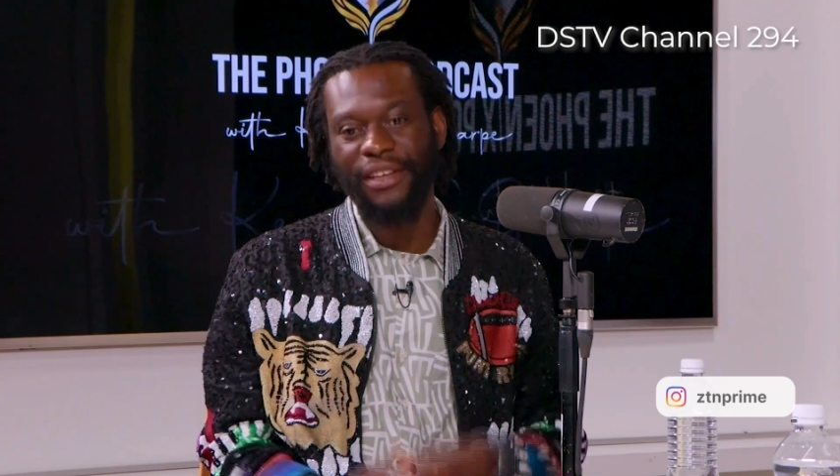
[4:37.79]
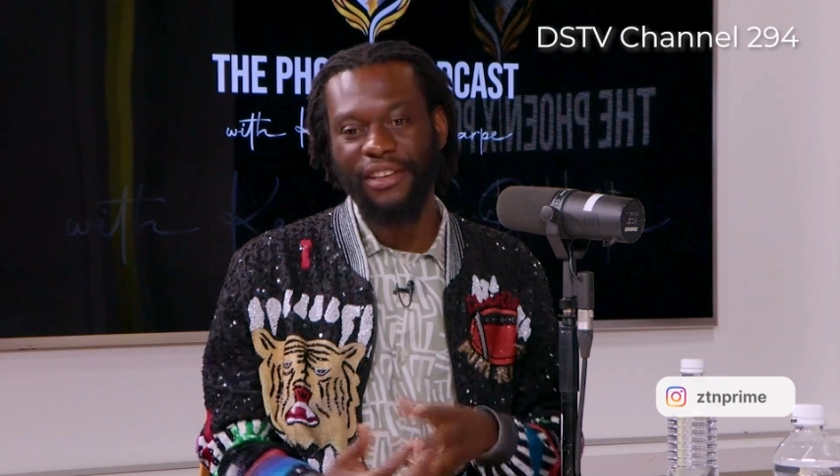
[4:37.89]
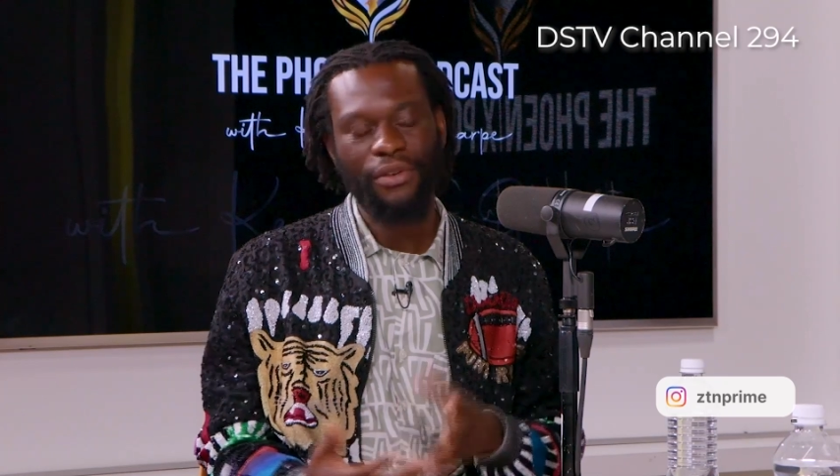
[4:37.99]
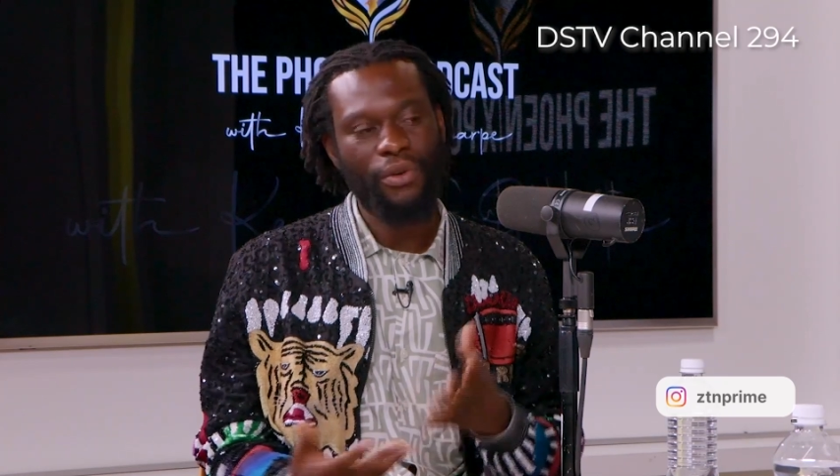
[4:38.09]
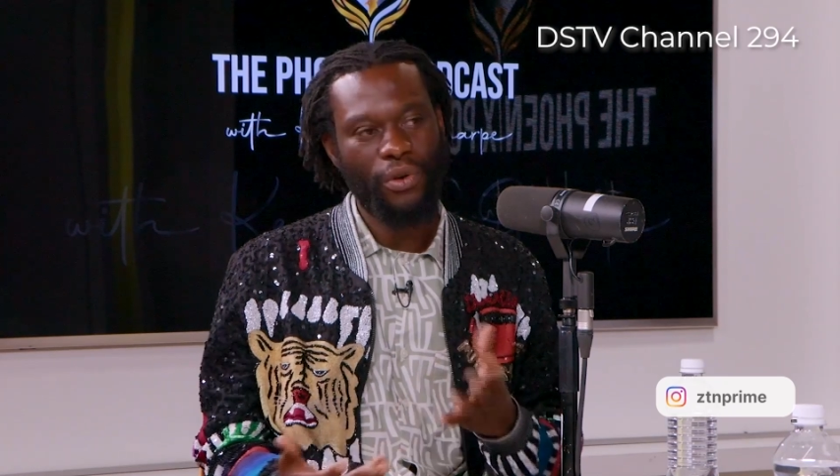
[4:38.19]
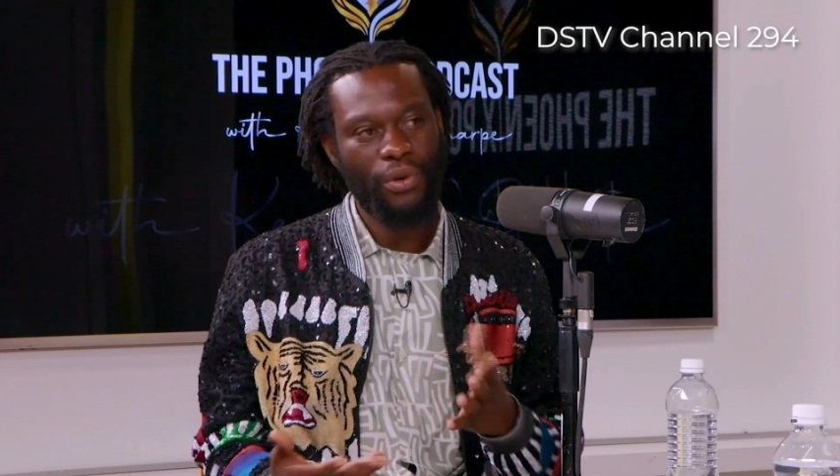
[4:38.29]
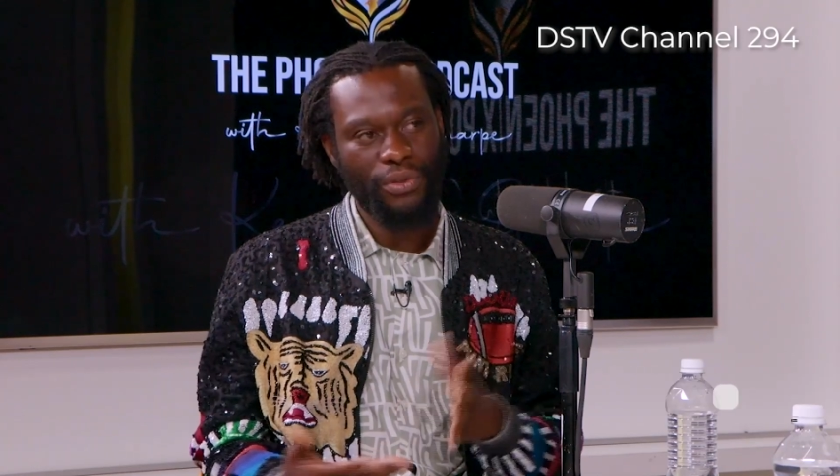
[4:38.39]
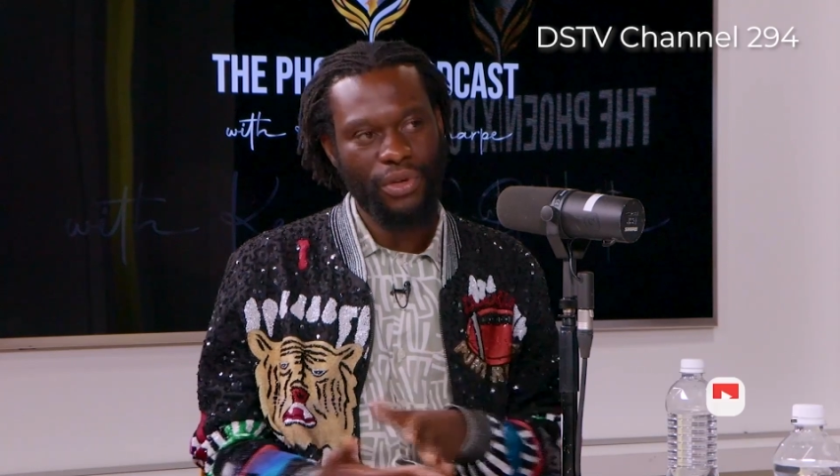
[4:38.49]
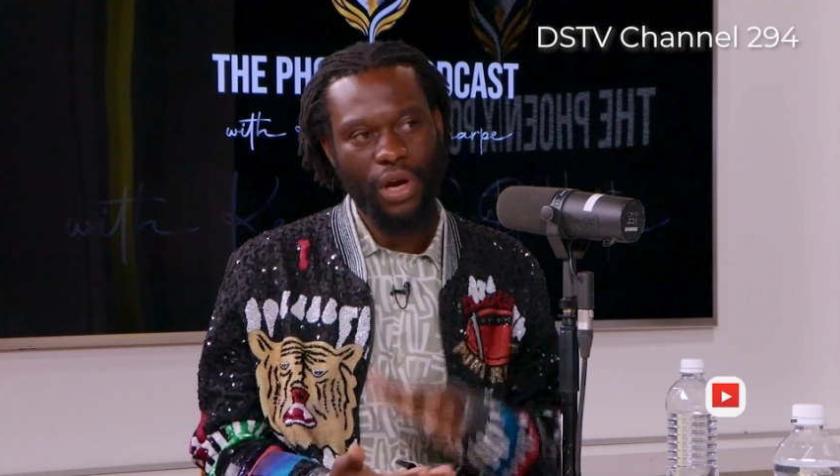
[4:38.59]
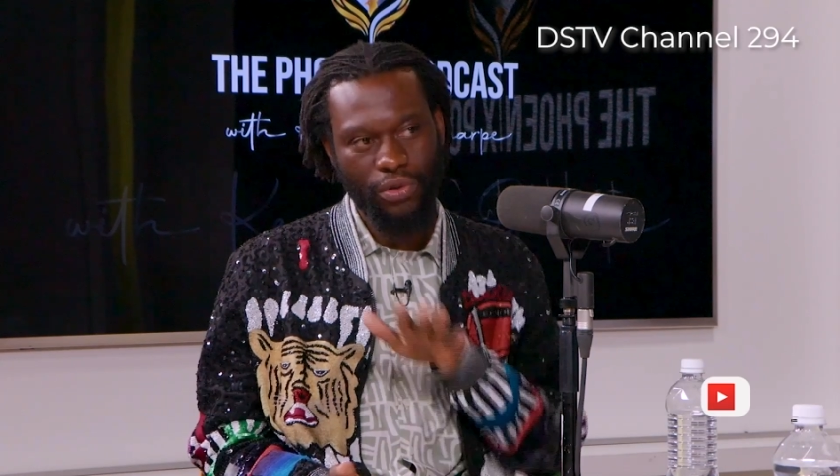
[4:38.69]
didn't know
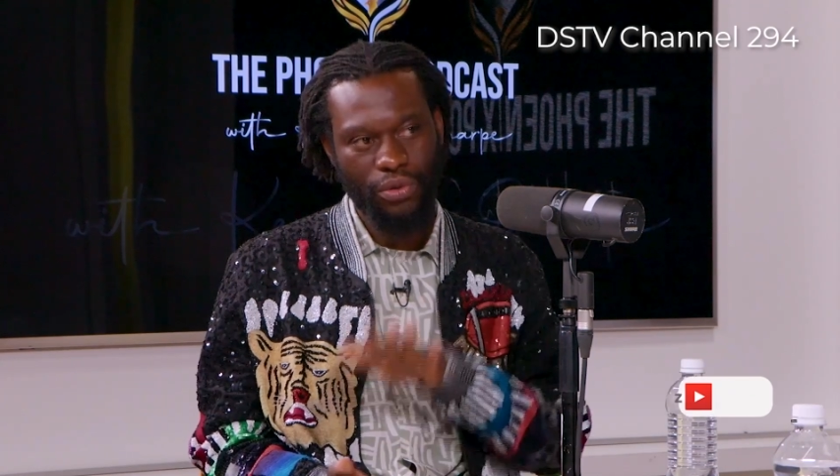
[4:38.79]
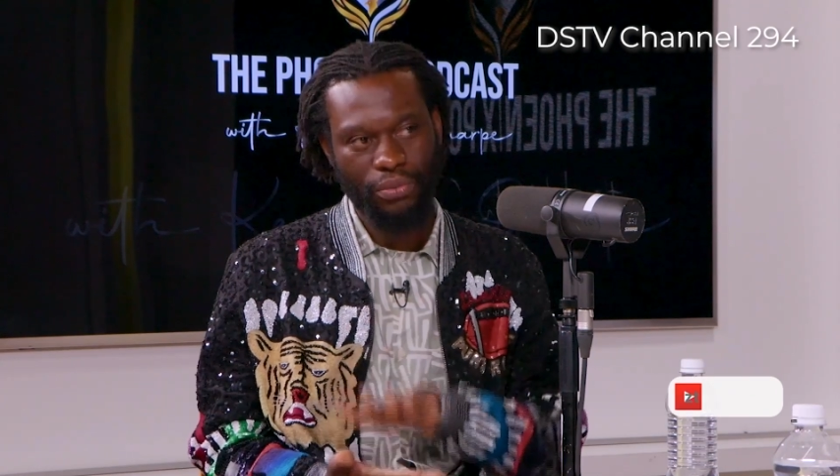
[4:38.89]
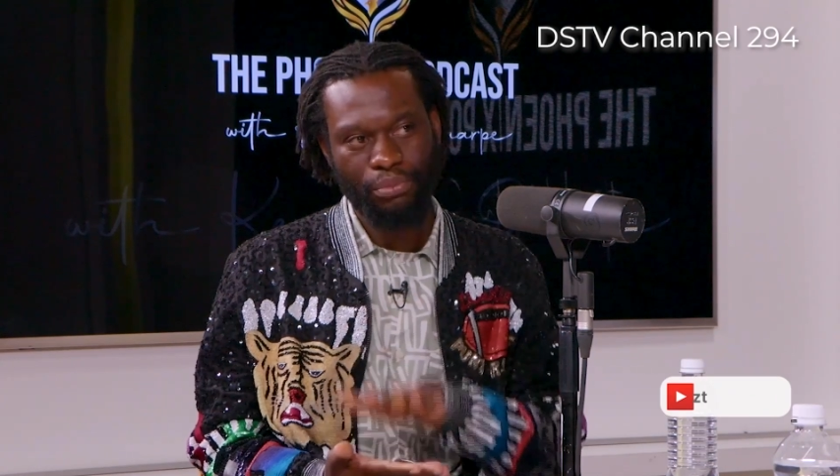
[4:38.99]
also how to